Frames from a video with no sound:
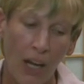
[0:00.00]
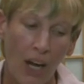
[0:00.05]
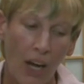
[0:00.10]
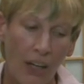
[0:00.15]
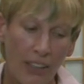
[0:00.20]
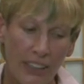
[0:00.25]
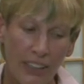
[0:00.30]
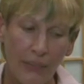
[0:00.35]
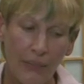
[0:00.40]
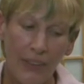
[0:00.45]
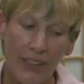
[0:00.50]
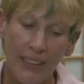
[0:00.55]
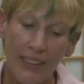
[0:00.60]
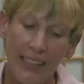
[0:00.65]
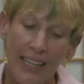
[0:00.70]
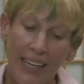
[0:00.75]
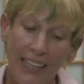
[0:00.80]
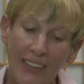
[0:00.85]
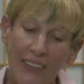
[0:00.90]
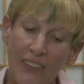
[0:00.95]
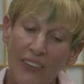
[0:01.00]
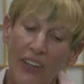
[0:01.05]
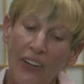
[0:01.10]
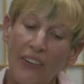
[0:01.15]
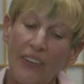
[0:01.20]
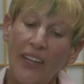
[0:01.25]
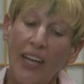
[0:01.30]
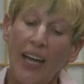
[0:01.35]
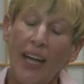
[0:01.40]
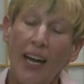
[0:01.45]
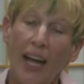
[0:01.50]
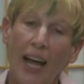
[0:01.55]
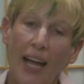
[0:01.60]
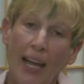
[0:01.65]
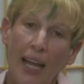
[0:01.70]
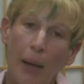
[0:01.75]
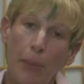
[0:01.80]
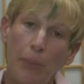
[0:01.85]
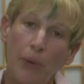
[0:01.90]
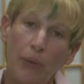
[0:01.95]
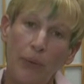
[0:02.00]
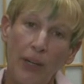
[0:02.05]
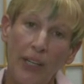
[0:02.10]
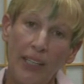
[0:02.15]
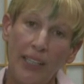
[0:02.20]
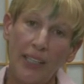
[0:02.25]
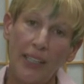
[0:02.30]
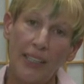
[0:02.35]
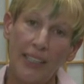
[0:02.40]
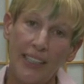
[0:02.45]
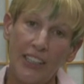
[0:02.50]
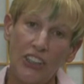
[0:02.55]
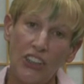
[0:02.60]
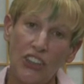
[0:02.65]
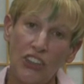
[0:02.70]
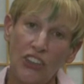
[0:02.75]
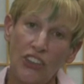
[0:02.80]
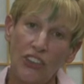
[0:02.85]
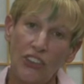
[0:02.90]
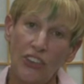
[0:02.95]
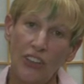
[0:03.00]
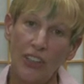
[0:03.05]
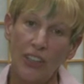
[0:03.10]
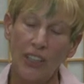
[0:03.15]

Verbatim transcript: I also wanted to let you know that I am a Reiki teacher.